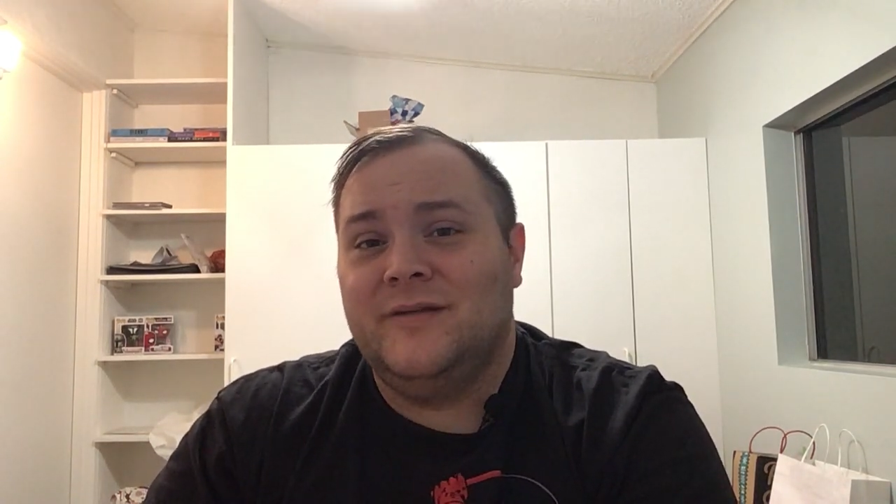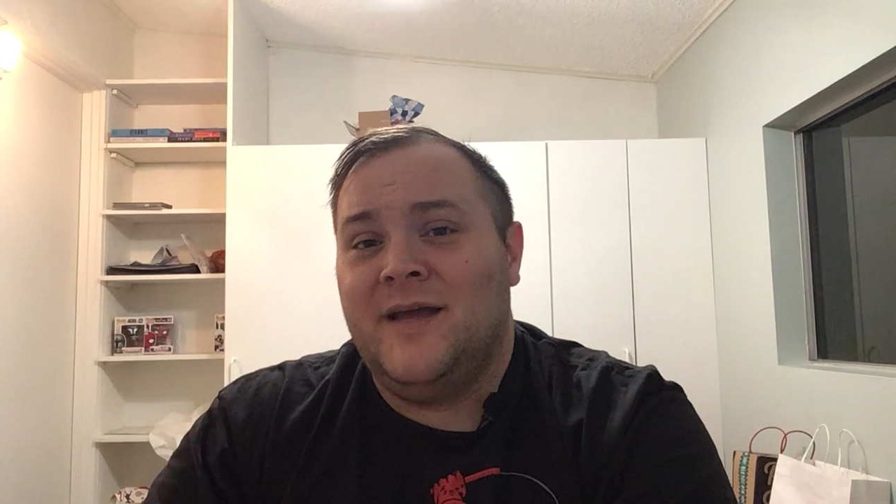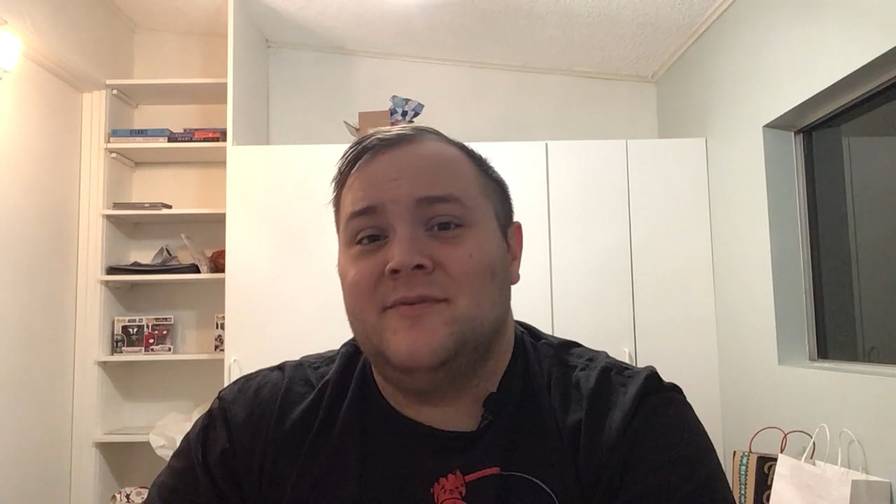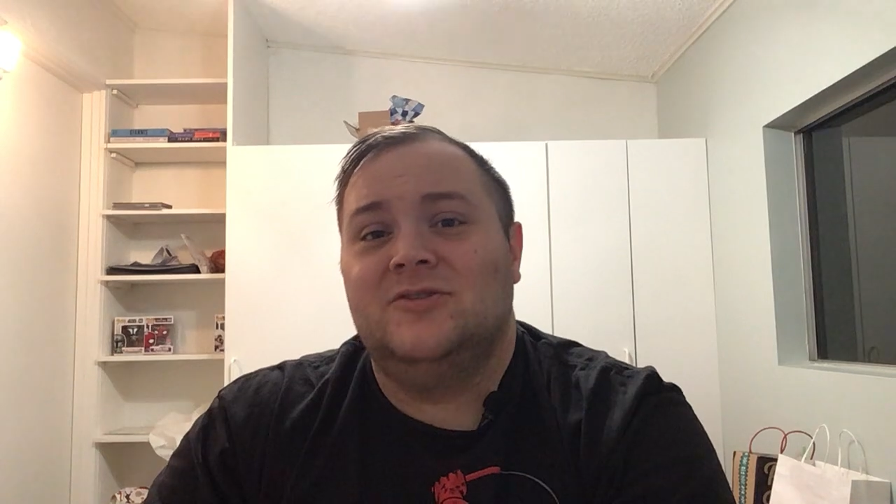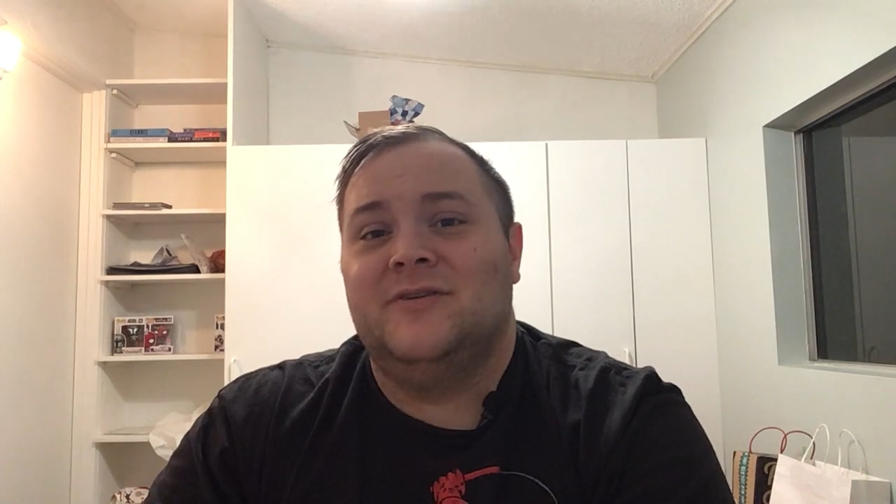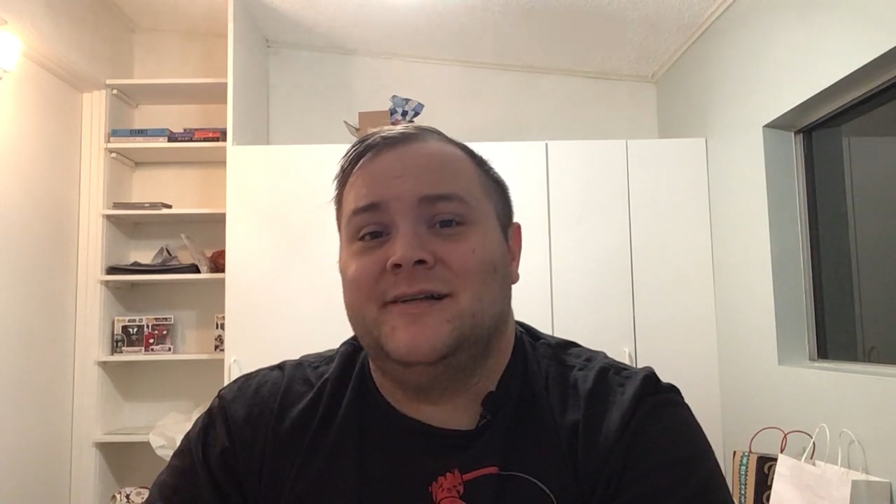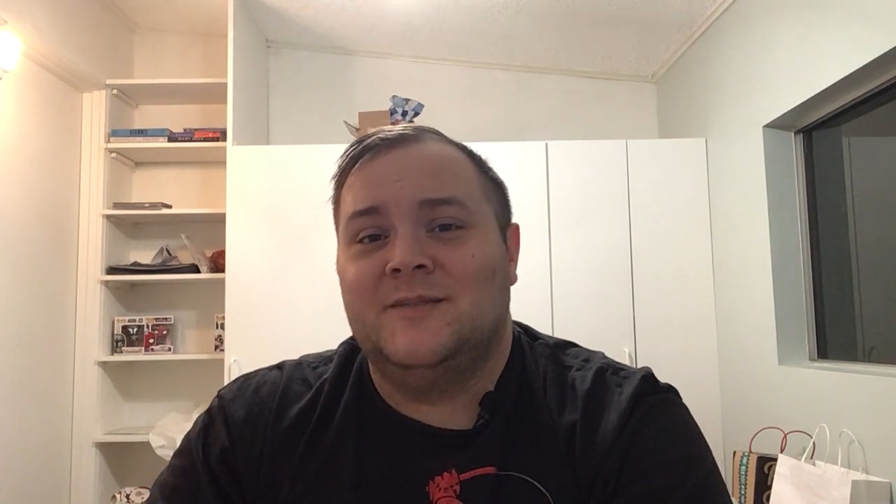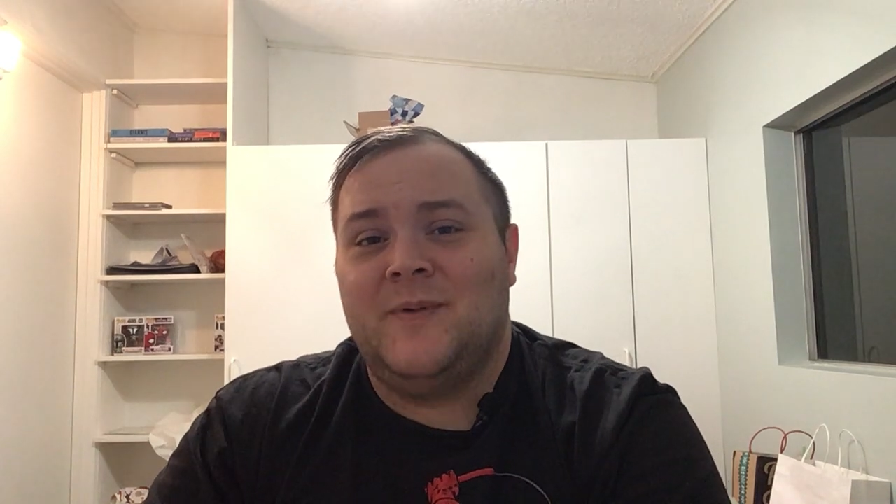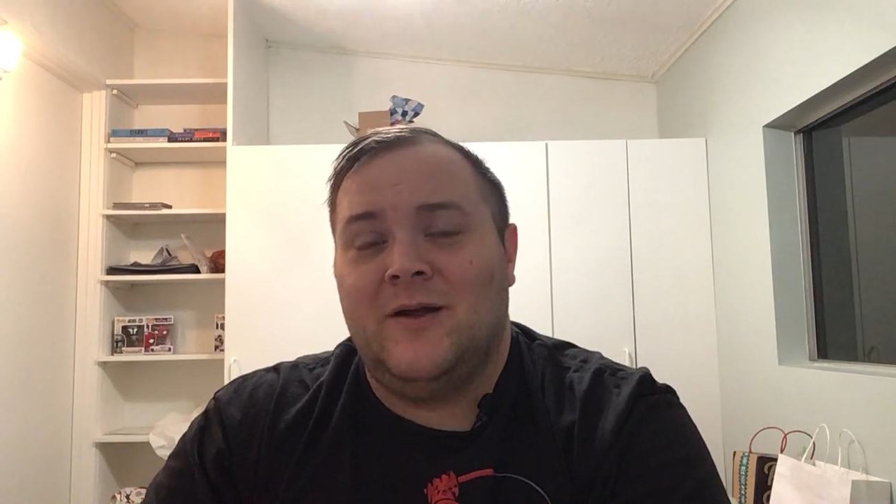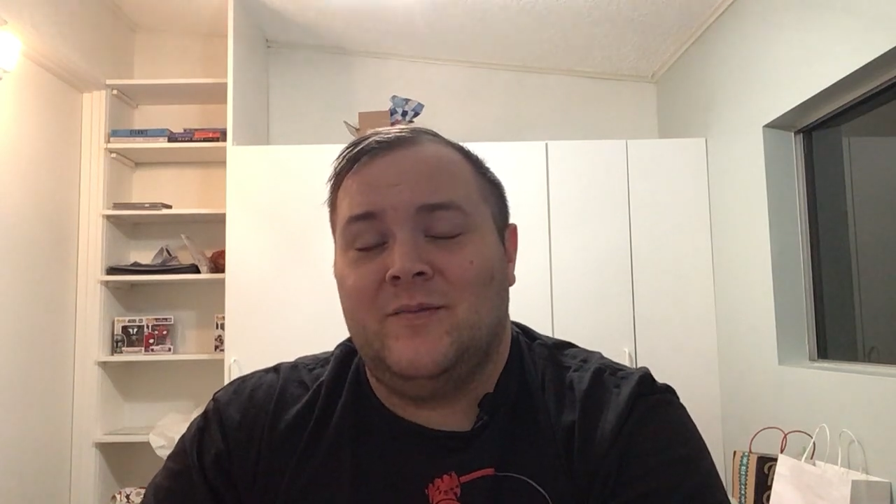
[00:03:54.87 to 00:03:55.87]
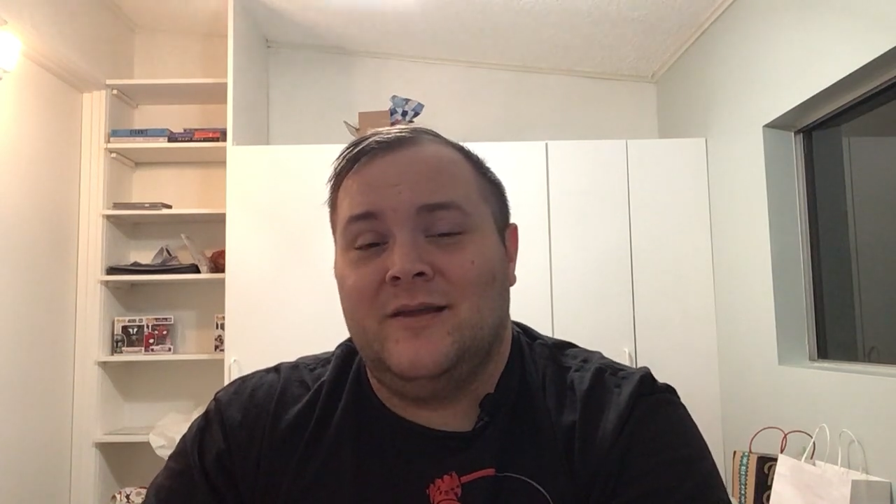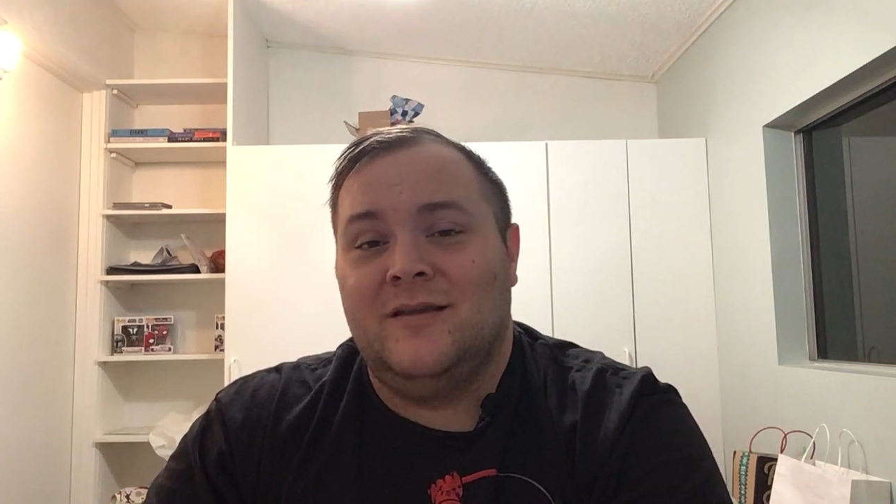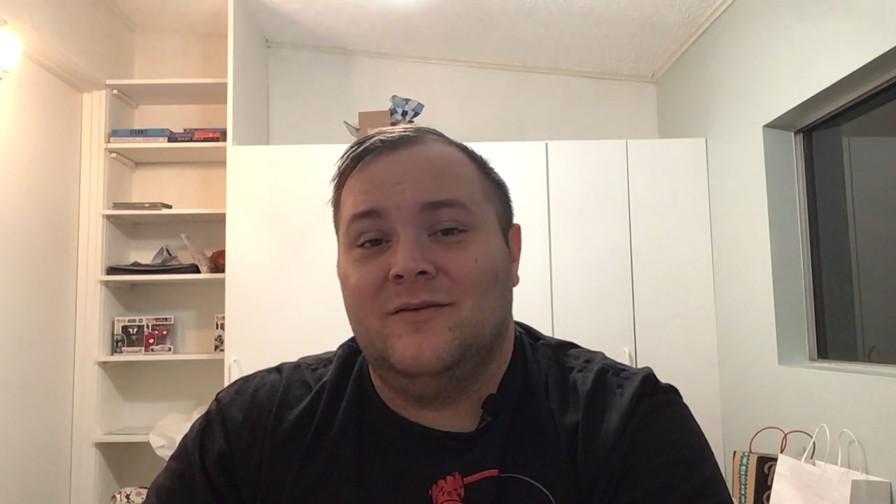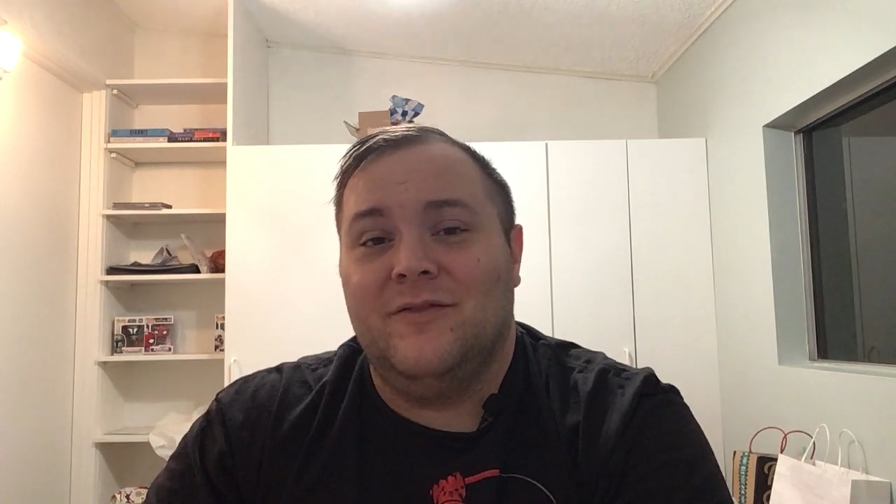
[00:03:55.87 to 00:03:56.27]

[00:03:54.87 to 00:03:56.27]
chemistry experiment.